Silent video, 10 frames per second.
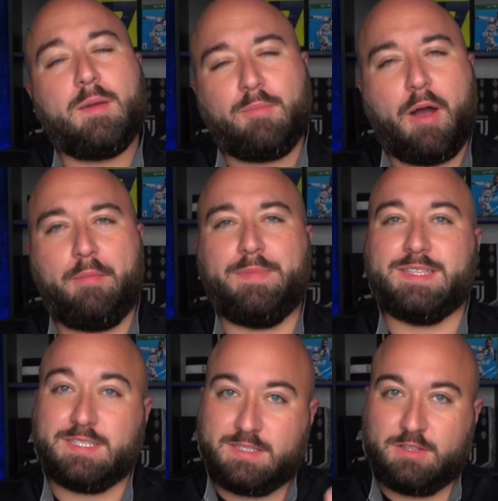Problem
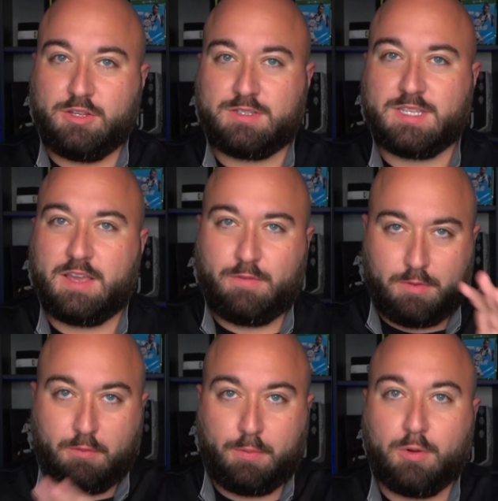is it looks like from
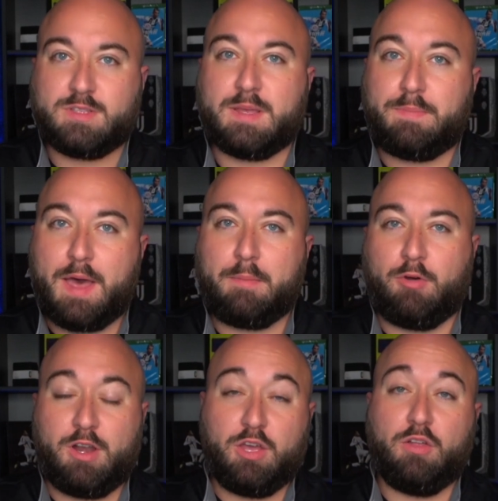the reports that Pep
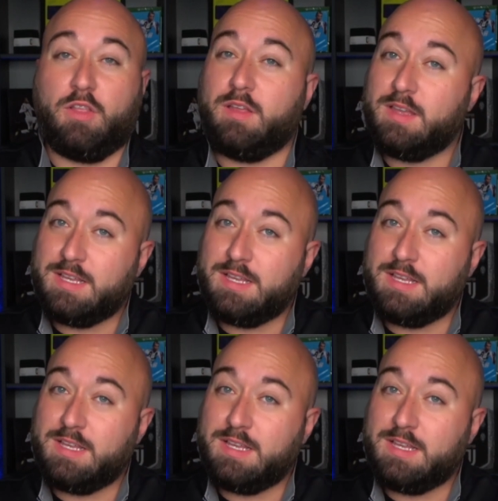Guardiola